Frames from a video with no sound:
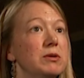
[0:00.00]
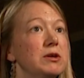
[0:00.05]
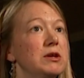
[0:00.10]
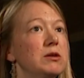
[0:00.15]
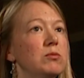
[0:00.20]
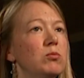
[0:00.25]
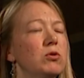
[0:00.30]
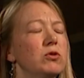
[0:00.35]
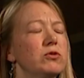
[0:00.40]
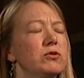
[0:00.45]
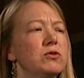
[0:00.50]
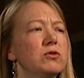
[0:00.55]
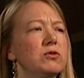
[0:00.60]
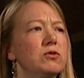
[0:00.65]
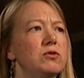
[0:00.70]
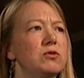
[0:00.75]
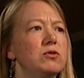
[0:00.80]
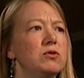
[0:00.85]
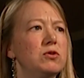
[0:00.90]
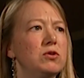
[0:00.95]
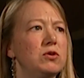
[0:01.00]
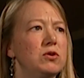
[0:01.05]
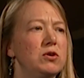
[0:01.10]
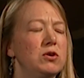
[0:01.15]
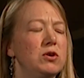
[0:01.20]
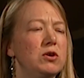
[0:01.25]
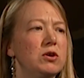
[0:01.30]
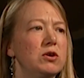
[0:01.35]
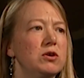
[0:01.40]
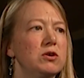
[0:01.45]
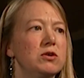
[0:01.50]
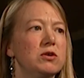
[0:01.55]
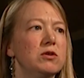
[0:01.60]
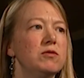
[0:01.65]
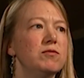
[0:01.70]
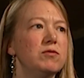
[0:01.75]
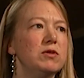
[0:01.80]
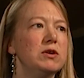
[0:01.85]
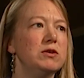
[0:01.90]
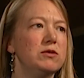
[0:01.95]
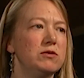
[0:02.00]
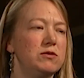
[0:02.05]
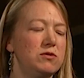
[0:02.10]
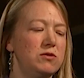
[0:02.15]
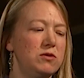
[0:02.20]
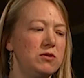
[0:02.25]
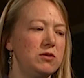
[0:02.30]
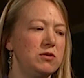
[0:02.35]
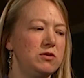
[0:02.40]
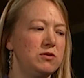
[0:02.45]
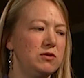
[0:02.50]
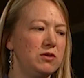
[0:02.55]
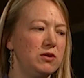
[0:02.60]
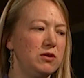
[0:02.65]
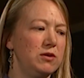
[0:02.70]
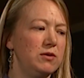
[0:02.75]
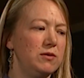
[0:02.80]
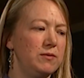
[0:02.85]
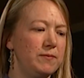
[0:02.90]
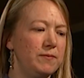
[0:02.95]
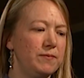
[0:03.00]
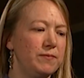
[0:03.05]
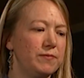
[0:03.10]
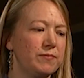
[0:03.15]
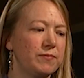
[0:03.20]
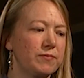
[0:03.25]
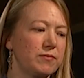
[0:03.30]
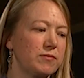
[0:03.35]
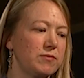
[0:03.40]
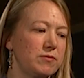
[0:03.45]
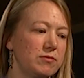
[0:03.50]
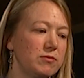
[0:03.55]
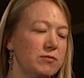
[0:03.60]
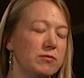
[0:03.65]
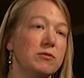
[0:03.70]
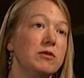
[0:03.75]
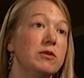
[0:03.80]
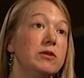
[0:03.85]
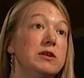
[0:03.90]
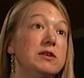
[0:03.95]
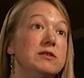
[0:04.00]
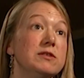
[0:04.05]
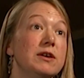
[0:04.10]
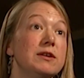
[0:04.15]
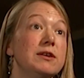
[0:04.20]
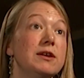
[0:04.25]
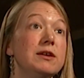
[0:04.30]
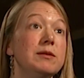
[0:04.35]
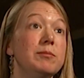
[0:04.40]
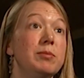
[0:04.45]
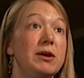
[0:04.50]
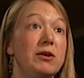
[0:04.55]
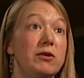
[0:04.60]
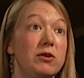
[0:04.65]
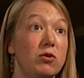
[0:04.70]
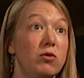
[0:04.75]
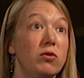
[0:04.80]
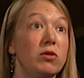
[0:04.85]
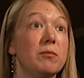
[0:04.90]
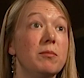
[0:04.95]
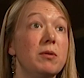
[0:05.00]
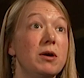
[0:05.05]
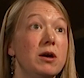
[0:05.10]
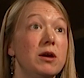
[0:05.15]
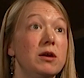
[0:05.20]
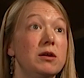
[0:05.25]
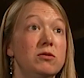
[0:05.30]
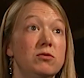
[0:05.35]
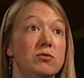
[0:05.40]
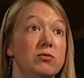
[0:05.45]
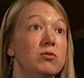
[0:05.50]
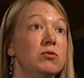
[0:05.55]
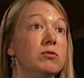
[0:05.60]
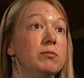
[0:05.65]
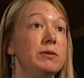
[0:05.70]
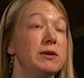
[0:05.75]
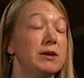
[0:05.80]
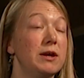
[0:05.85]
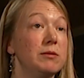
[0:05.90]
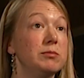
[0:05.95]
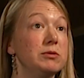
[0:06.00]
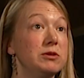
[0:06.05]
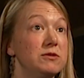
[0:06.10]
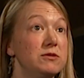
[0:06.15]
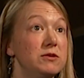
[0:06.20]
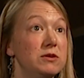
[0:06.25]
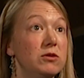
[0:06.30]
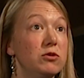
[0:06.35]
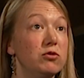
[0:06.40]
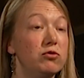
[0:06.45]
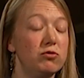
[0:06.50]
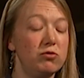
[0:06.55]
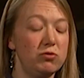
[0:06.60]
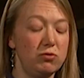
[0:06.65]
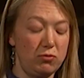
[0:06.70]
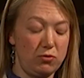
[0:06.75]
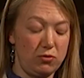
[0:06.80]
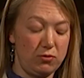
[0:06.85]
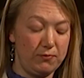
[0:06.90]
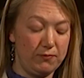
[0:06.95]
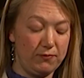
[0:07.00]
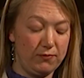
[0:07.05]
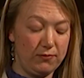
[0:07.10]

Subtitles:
he wasn't convinced that these had any bearing on the mind or being able to see the truth.